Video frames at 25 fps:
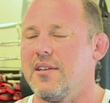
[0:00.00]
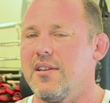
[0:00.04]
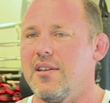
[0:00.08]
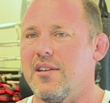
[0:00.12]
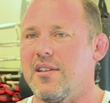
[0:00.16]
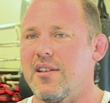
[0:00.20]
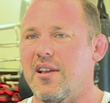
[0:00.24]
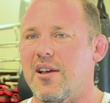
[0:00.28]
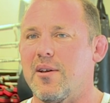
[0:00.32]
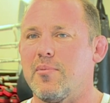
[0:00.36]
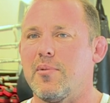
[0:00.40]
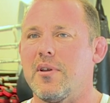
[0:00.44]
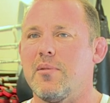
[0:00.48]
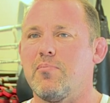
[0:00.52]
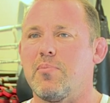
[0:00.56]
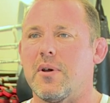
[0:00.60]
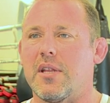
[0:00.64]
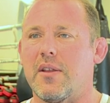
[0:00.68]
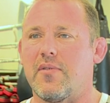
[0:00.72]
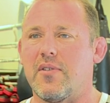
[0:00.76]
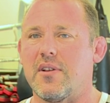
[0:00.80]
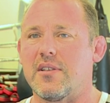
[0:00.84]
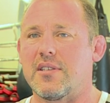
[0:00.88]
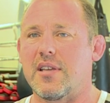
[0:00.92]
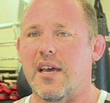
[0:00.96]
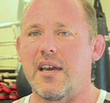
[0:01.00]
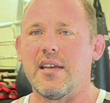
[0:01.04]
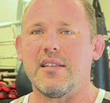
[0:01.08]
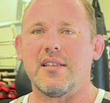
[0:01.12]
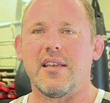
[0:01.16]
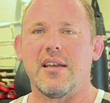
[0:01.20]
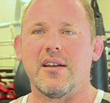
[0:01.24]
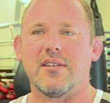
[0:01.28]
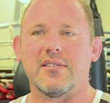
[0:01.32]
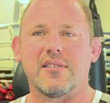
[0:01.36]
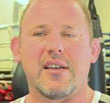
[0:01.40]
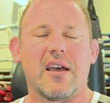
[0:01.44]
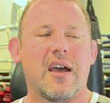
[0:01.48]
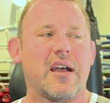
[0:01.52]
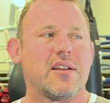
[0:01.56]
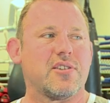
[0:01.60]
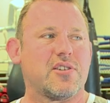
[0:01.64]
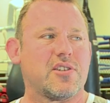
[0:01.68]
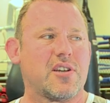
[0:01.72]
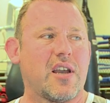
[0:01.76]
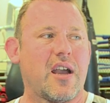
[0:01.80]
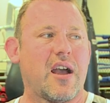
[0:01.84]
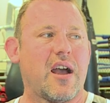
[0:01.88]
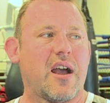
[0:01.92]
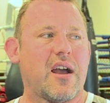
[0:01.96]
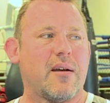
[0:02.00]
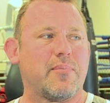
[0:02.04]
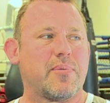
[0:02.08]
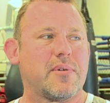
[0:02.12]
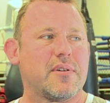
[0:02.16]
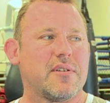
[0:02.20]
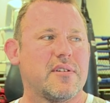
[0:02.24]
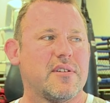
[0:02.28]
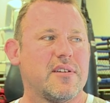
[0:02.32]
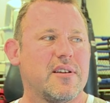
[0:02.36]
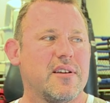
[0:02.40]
You know what I mean? But if your takedowns aren't sharp,